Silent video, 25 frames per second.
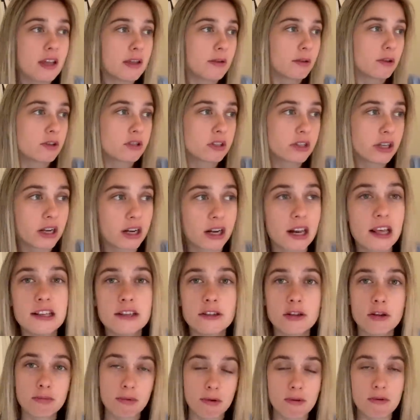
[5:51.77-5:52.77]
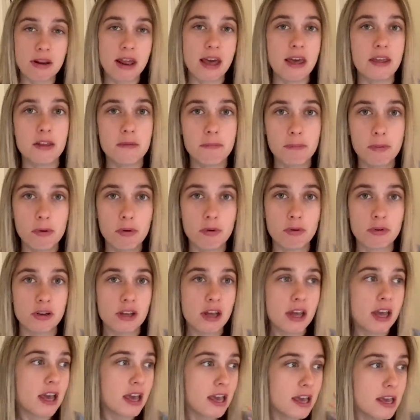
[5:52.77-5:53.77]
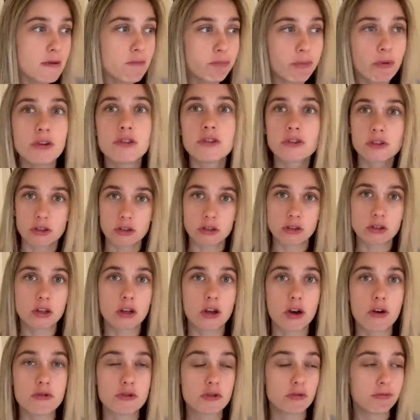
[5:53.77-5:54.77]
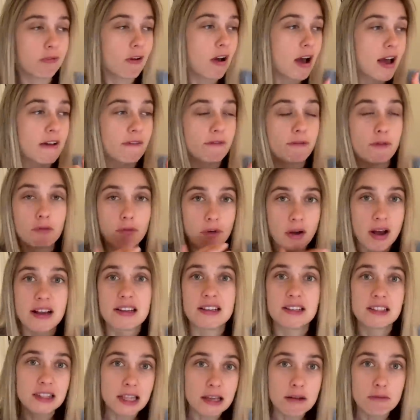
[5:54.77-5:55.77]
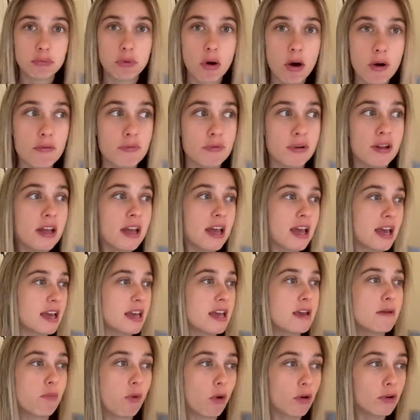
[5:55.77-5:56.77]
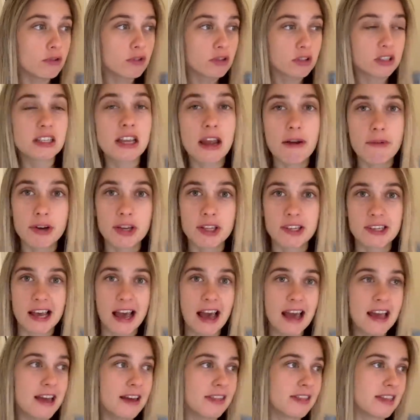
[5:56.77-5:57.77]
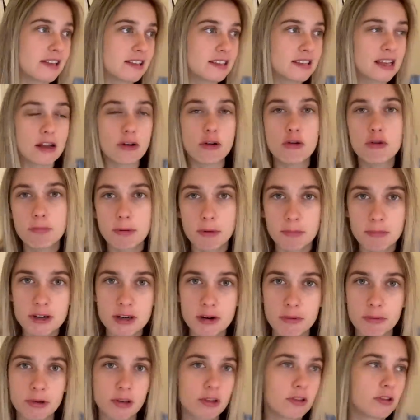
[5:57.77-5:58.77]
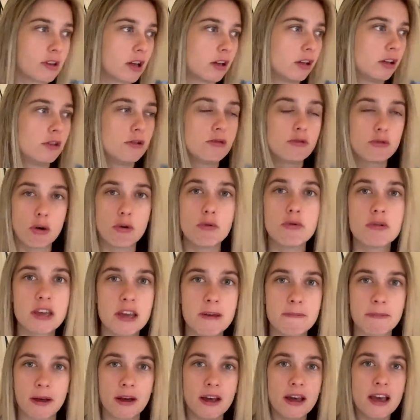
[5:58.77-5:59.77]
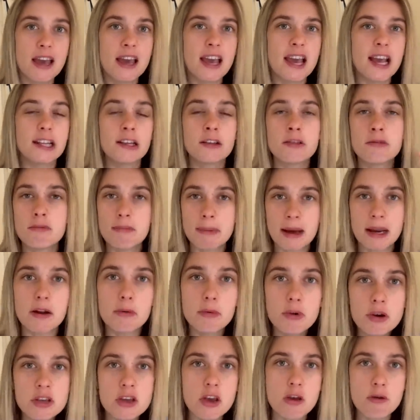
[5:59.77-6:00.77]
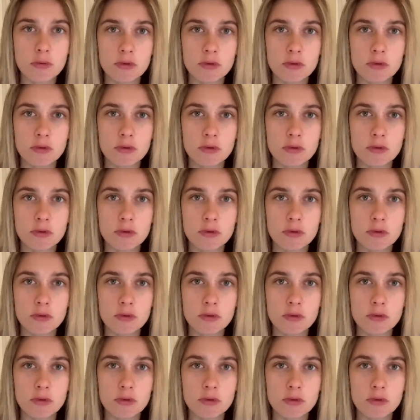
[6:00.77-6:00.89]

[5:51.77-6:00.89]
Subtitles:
because the Glazers won't let the board. He wants us to go to right for Rice. They won't. He wants to get rid of De Gea. They're saying, oh, but we don't want to sign a new goalkeeper. It doesn't matter what you